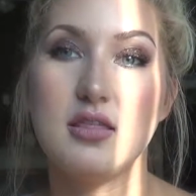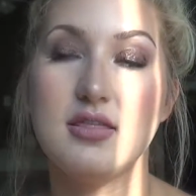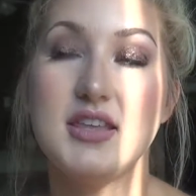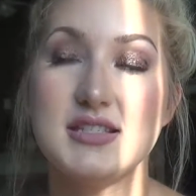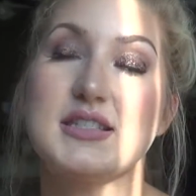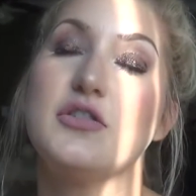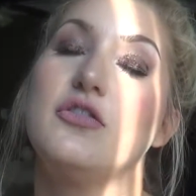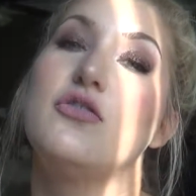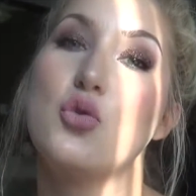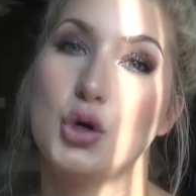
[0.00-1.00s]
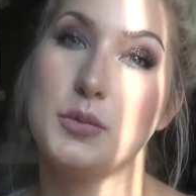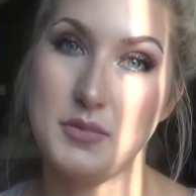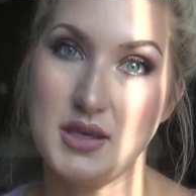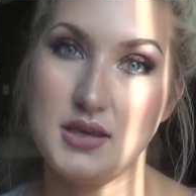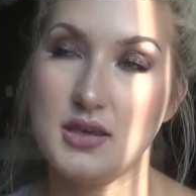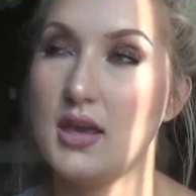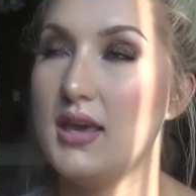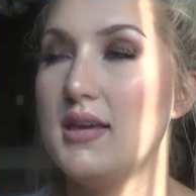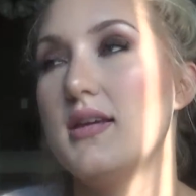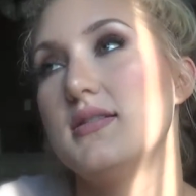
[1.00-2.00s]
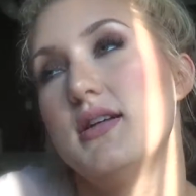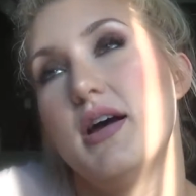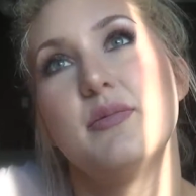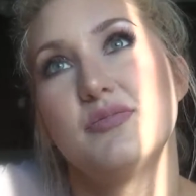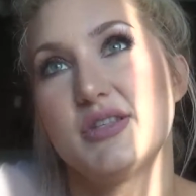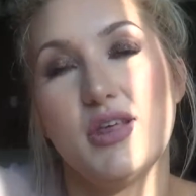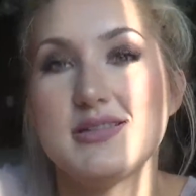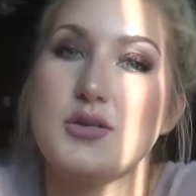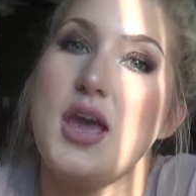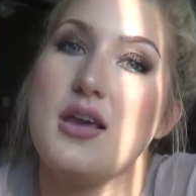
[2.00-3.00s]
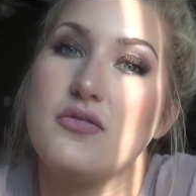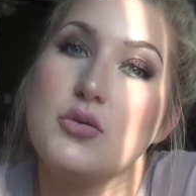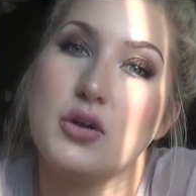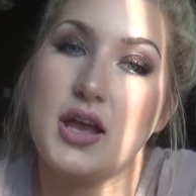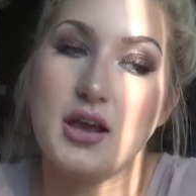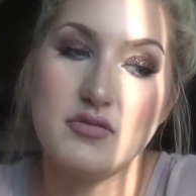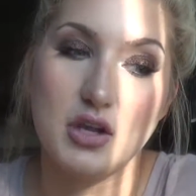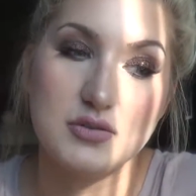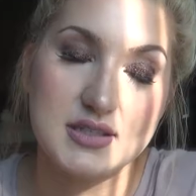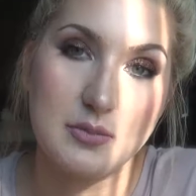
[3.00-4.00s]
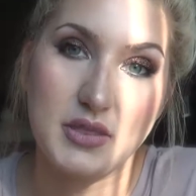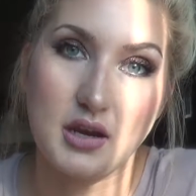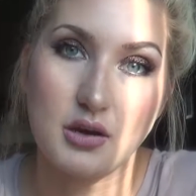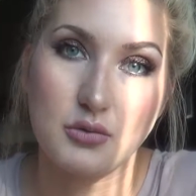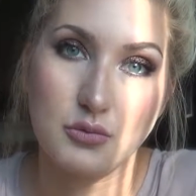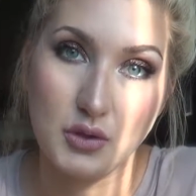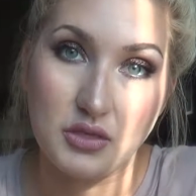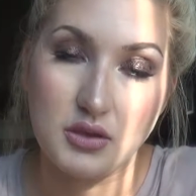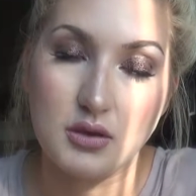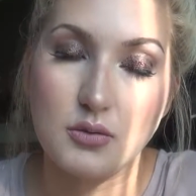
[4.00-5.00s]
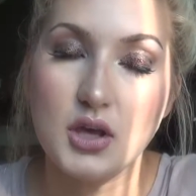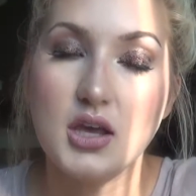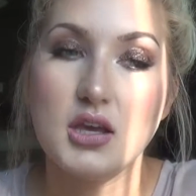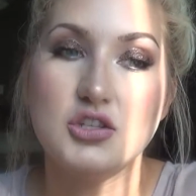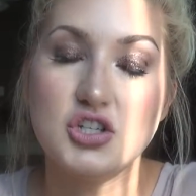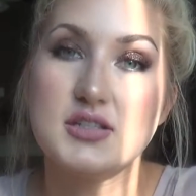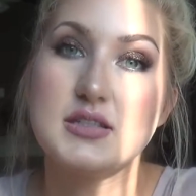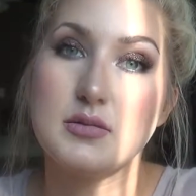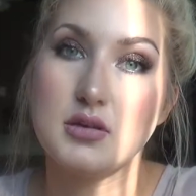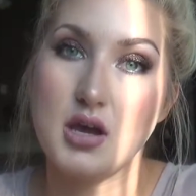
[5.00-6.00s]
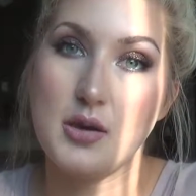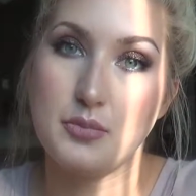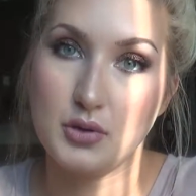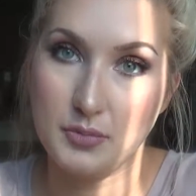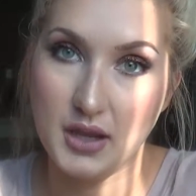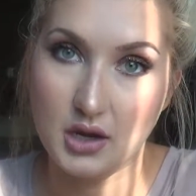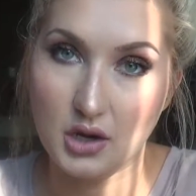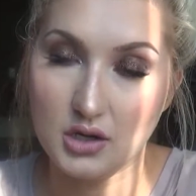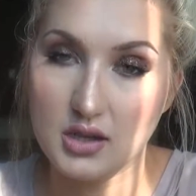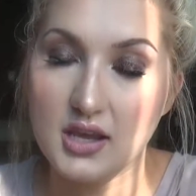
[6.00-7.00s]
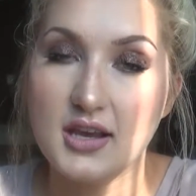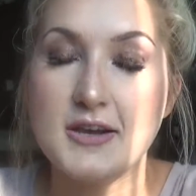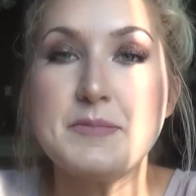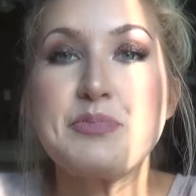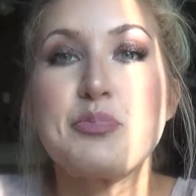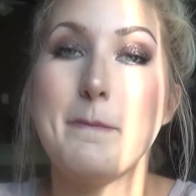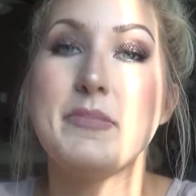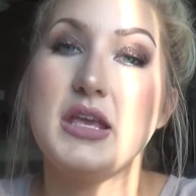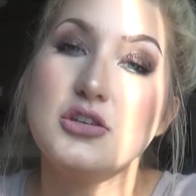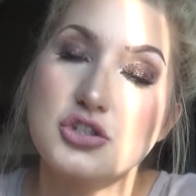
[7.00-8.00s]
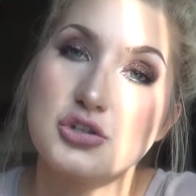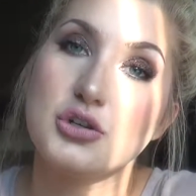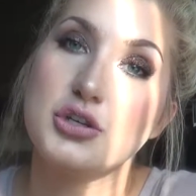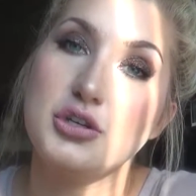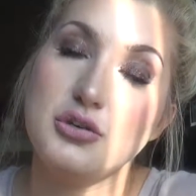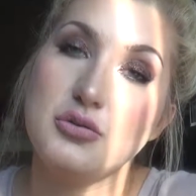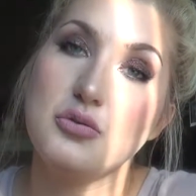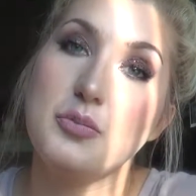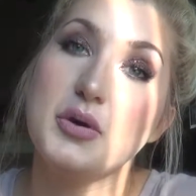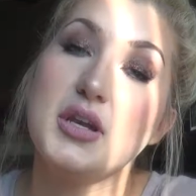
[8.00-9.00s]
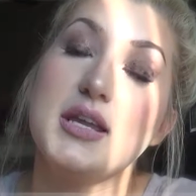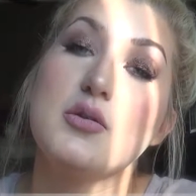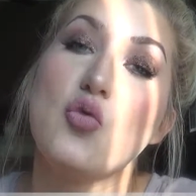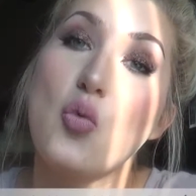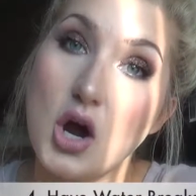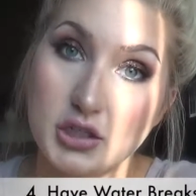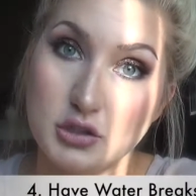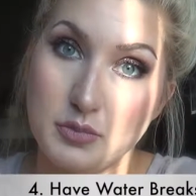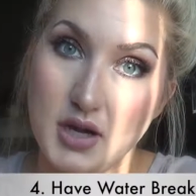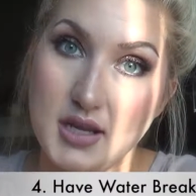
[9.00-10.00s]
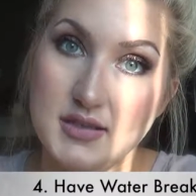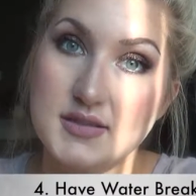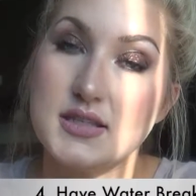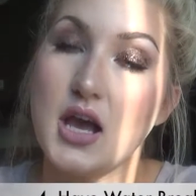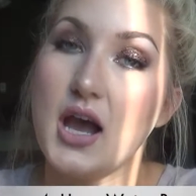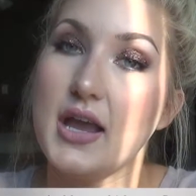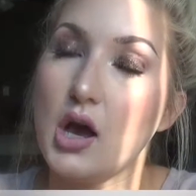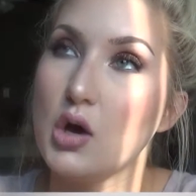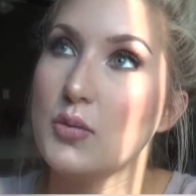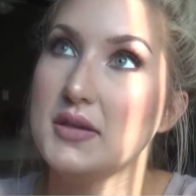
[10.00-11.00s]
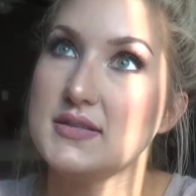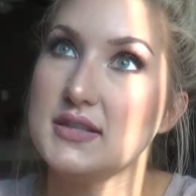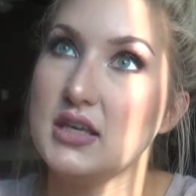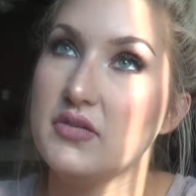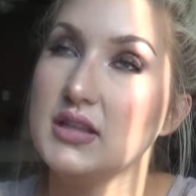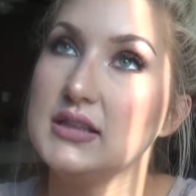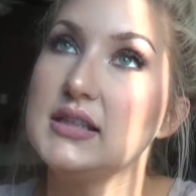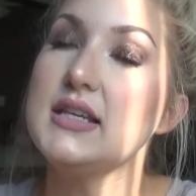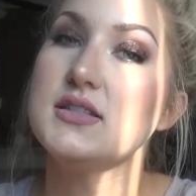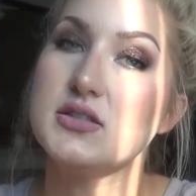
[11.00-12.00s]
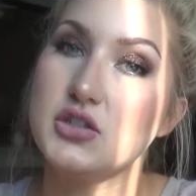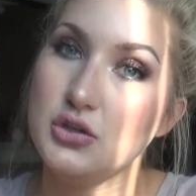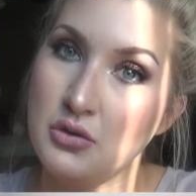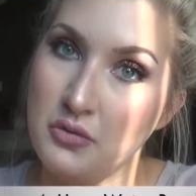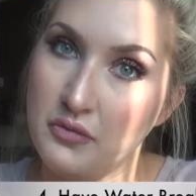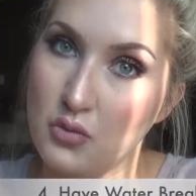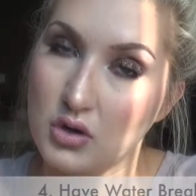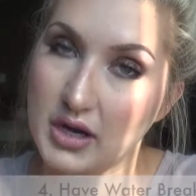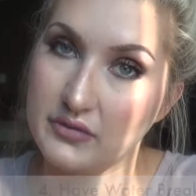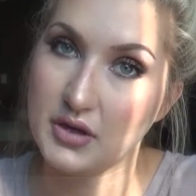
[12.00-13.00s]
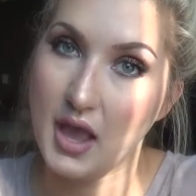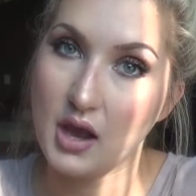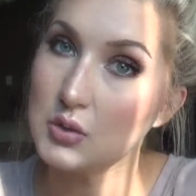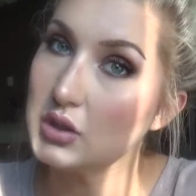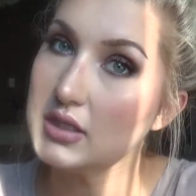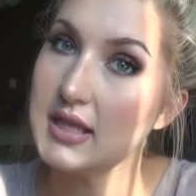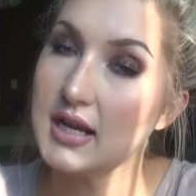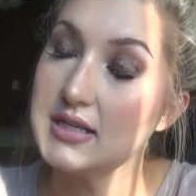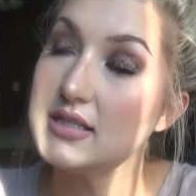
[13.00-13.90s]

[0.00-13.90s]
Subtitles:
this for me, and so that's okay if you want to have notes up there with you. Just come prepared. Make sure you put in water breaks. I always give at least 2 for every hour that I